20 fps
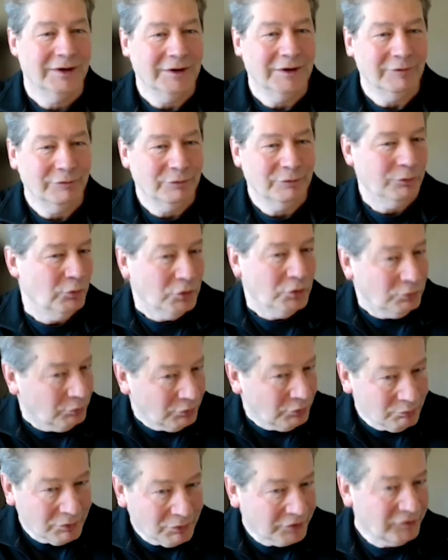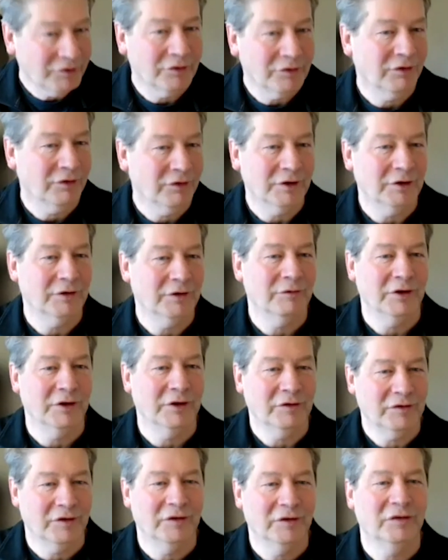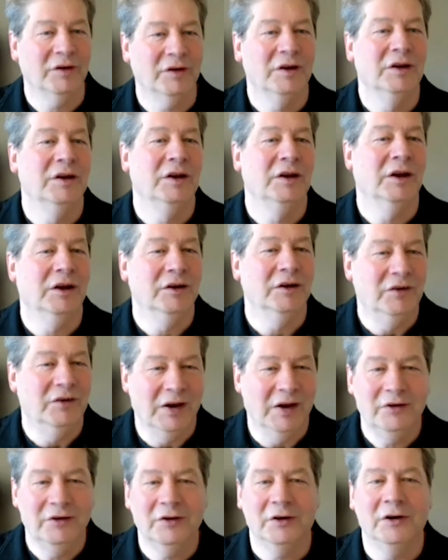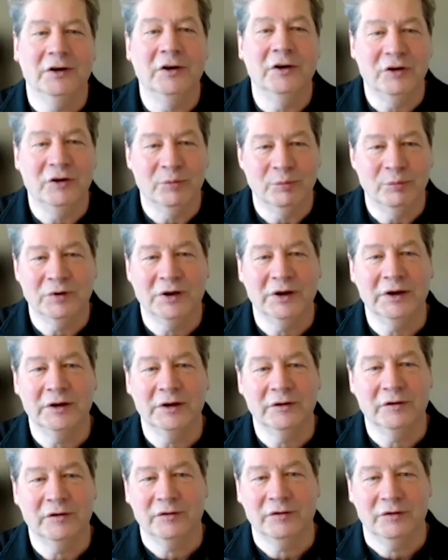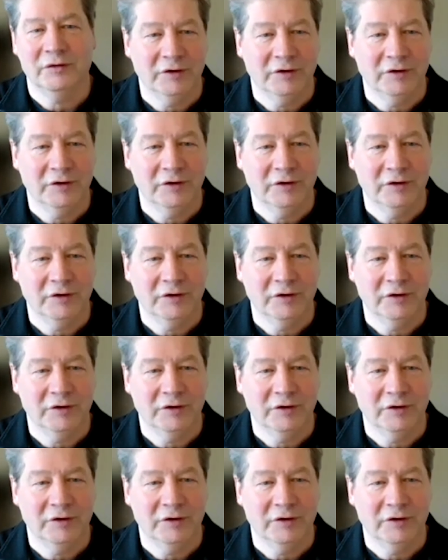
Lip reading: If we mustn't think of this as data and compliance.